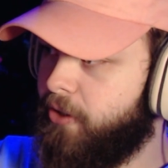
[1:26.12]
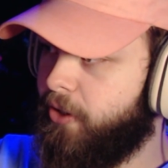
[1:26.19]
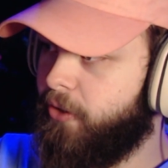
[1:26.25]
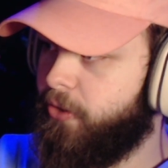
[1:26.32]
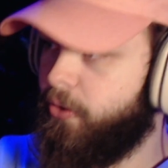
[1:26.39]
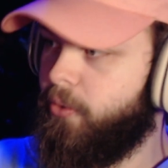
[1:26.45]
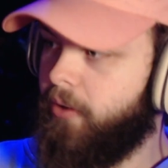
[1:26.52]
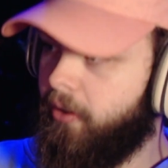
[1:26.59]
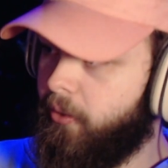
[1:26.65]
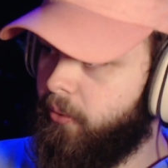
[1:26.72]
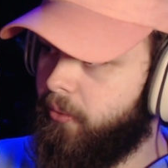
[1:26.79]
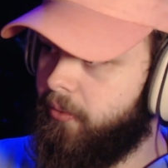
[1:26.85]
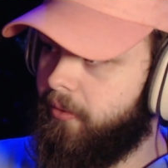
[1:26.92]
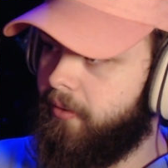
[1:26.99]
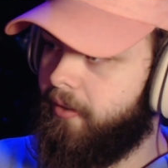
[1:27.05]
looking through the
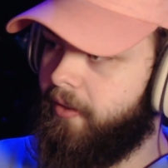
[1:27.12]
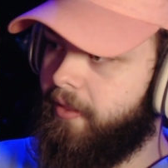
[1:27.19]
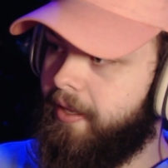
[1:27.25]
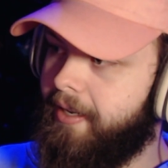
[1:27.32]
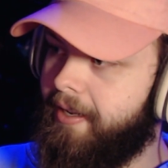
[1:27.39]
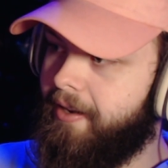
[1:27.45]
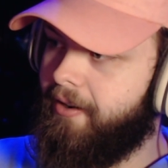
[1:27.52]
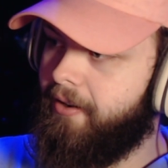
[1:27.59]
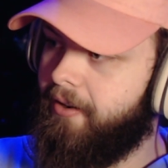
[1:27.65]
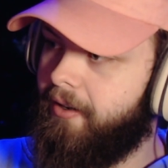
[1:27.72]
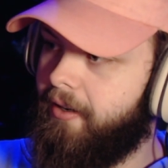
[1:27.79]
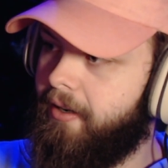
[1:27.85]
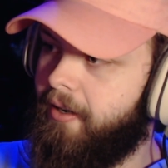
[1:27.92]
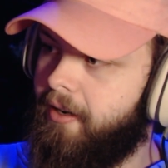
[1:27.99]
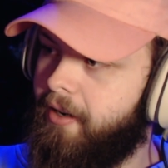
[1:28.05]
little thing here,
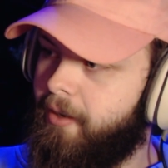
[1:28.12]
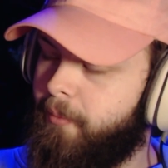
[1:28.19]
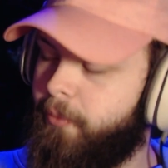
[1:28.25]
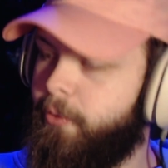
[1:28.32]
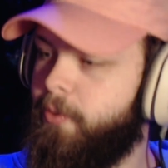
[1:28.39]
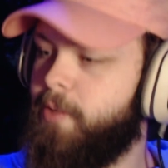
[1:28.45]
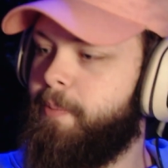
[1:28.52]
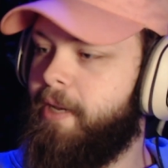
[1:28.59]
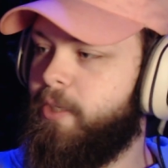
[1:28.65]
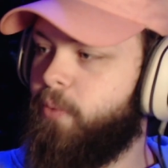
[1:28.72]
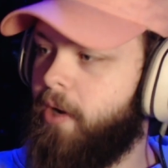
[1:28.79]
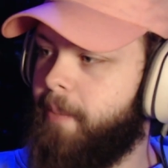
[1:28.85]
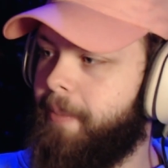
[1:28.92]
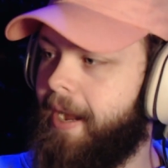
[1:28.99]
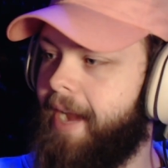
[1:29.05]
will do his best
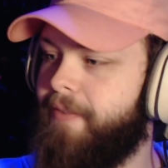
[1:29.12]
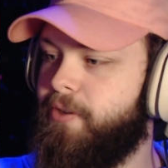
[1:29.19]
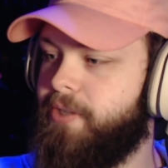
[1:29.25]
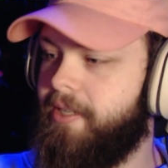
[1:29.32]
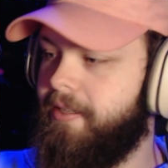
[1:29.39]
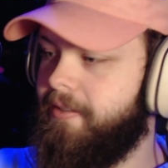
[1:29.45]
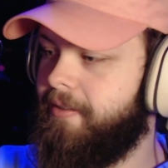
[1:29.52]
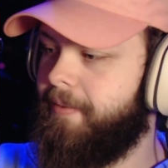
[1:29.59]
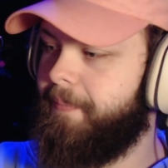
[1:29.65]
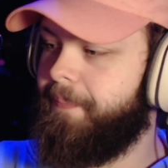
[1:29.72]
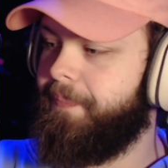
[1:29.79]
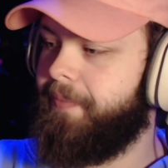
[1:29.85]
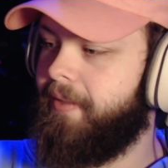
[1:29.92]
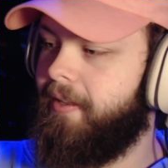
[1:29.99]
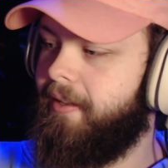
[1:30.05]
work behind the scenes.
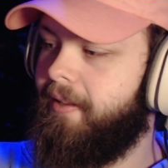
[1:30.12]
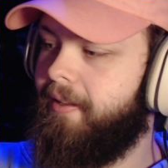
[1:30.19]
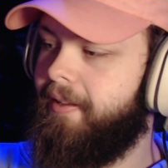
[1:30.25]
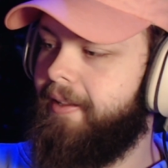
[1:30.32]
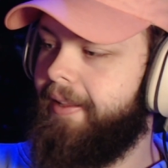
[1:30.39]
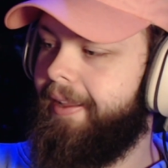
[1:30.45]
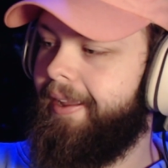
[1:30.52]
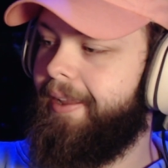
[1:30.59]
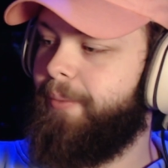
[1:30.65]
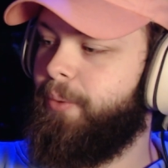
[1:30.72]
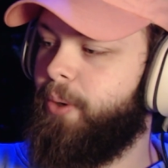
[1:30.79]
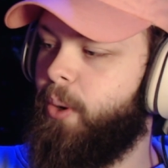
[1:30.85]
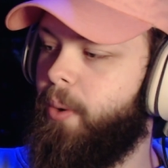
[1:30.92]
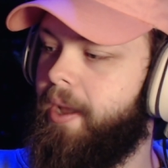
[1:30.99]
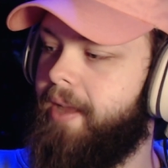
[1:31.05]
And we'll
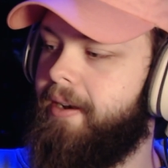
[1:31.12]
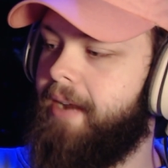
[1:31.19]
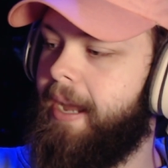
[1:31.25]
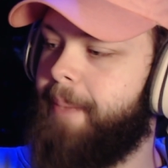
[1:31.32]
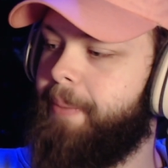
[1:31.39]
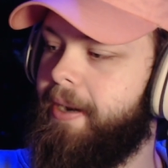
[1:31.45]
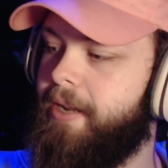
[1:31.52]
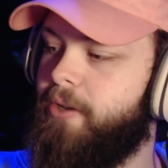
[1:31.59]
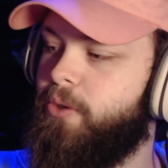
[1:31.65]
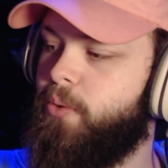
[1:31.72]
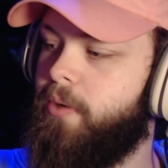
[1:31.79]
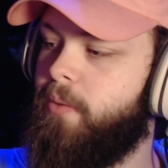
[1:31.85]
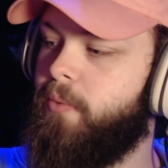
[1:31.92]
go ahead and hop right into